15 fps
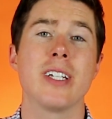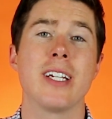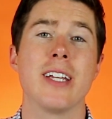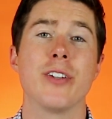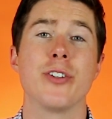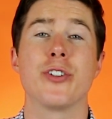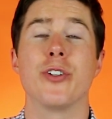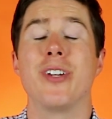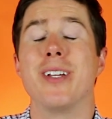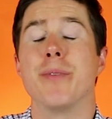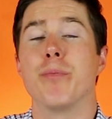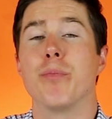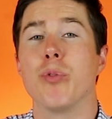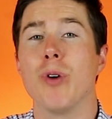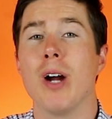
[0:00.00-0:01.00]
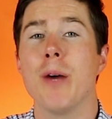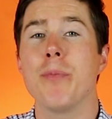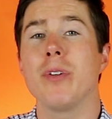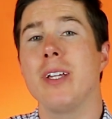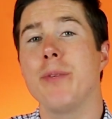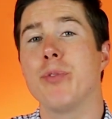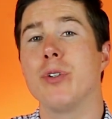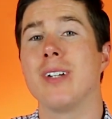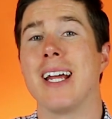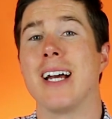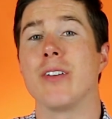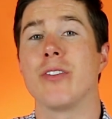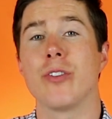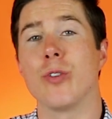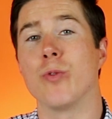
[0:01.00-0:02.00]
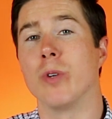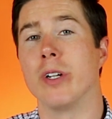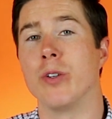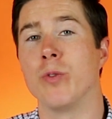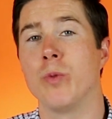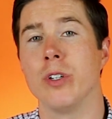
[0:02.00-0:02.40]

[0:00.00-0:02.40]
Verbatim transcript: together so you can properly pronounce the written